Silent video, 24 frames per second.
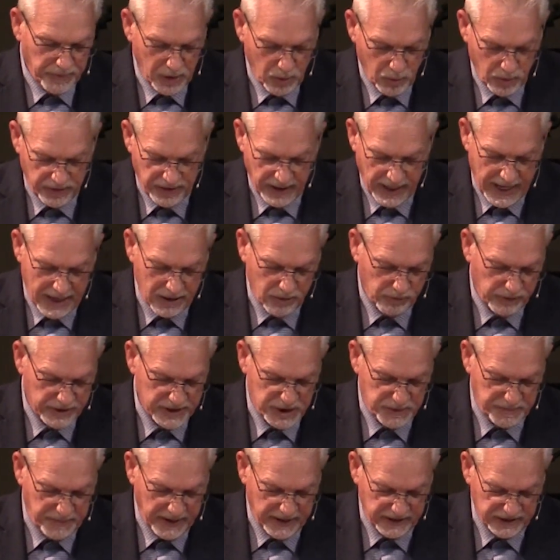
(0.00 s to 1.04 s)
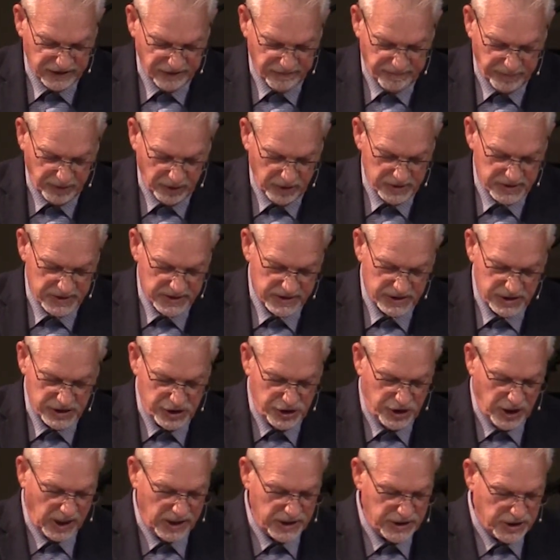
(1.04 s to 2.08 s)
without respect of persons
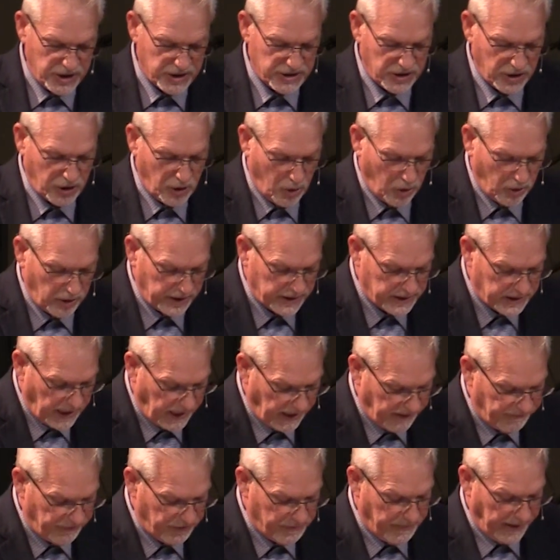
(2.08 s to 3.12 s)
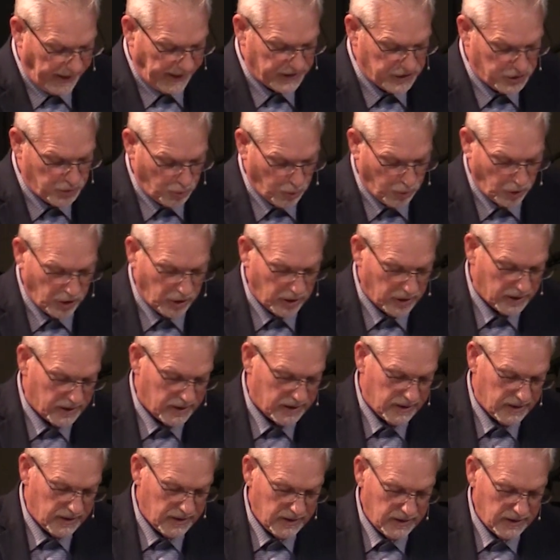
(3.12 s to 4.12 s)
judges according to every man's work,